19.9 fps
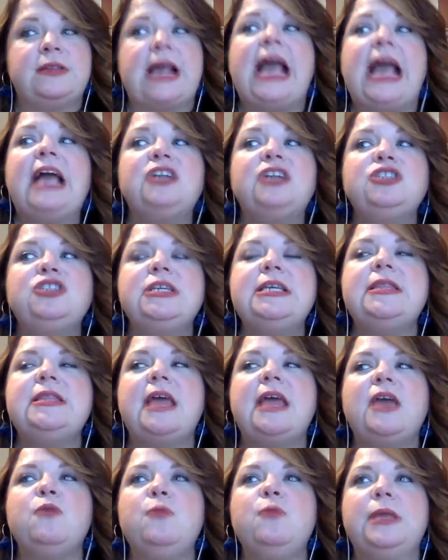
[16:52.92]
I actually
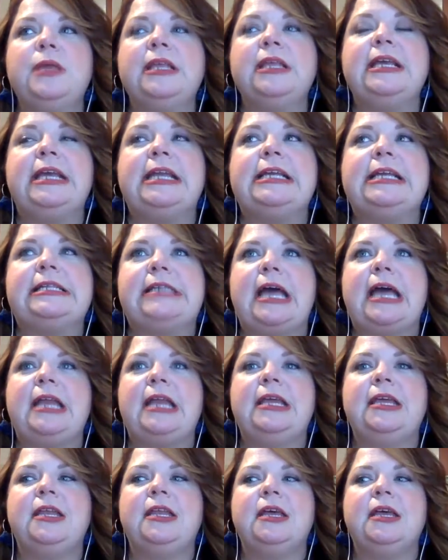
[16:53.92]
like really get
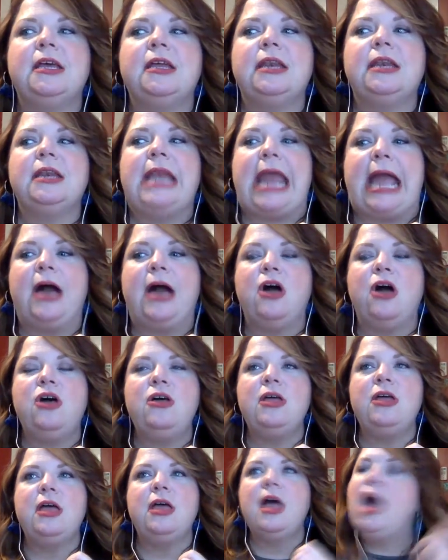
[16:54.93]
excited
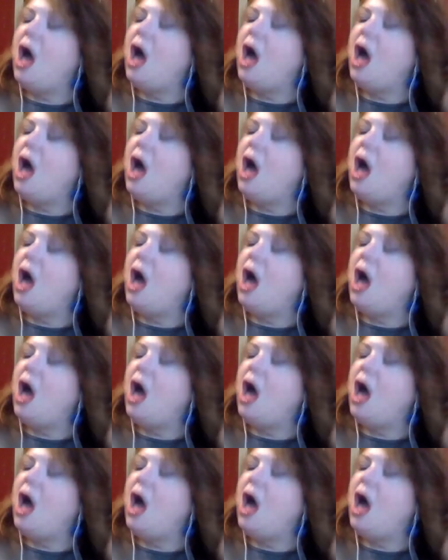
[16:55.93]
now.